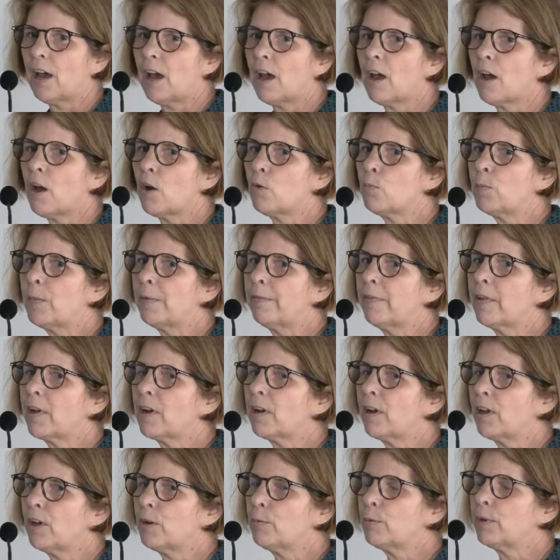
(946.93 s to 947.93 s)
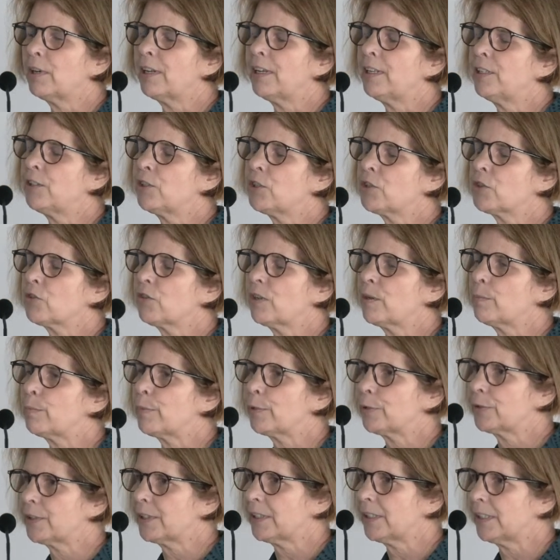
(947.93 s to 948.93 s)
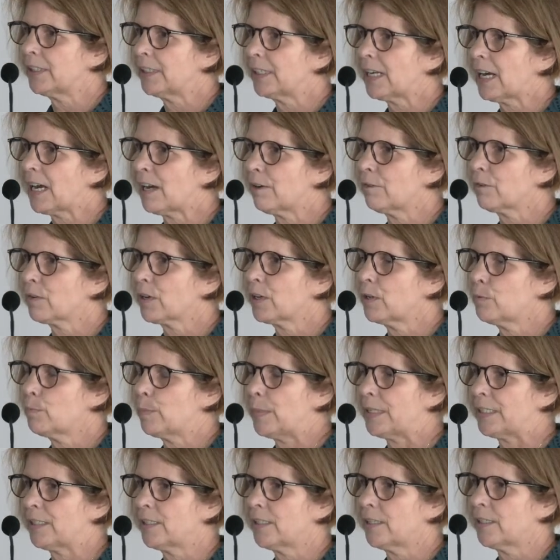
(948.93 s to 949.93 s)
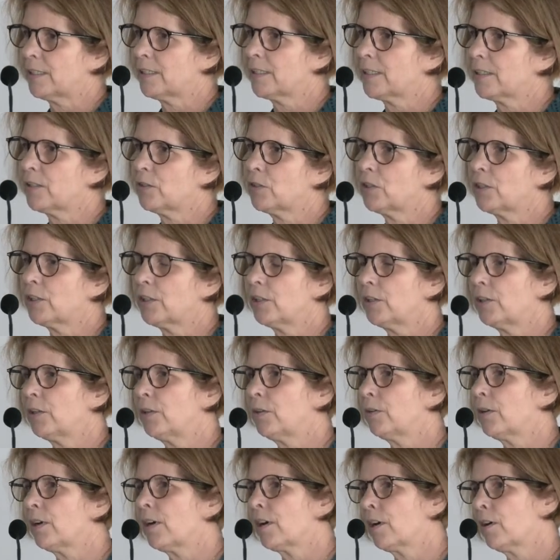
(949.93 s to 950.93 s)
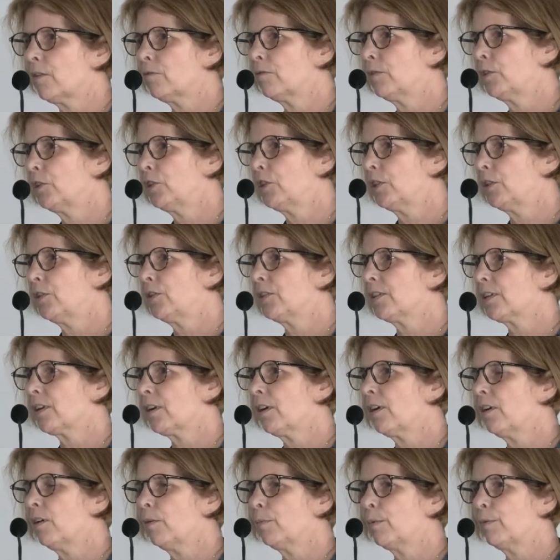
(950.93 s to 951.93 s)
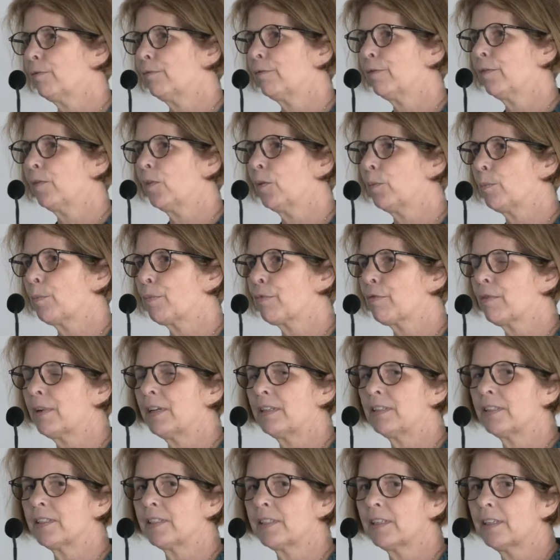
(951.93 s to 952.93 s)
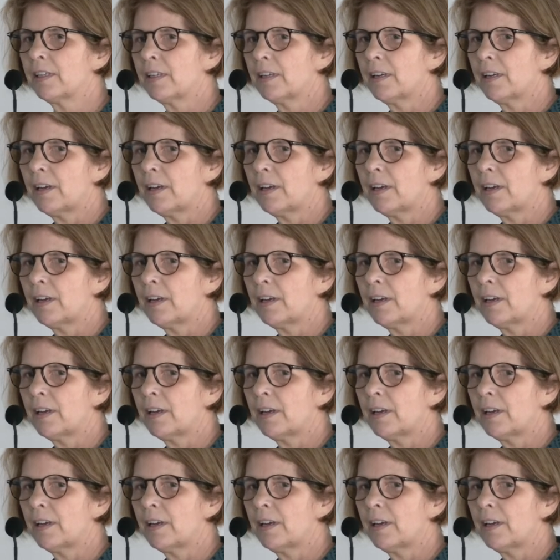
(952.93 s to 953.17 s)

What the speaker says: with the global industry body, have committed to reduce the carbon footprint.